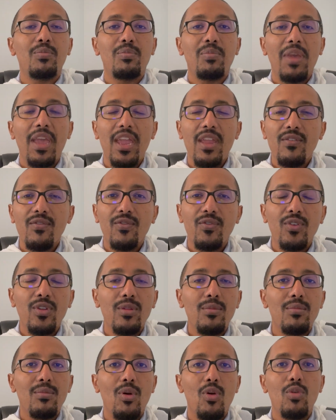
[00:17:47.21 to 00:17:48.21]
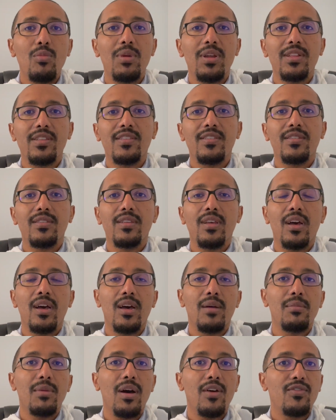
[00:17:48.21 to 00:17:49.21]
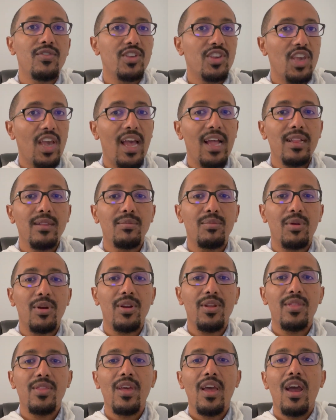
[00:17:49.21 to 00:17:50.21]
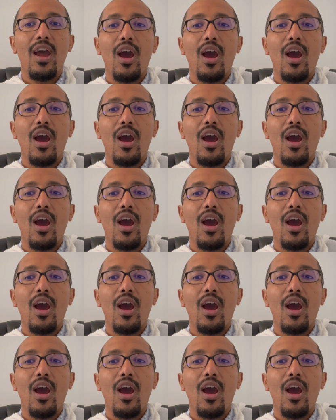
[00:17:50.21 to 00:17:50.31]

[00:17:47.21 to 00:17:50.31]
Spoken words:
painful moments of childbirth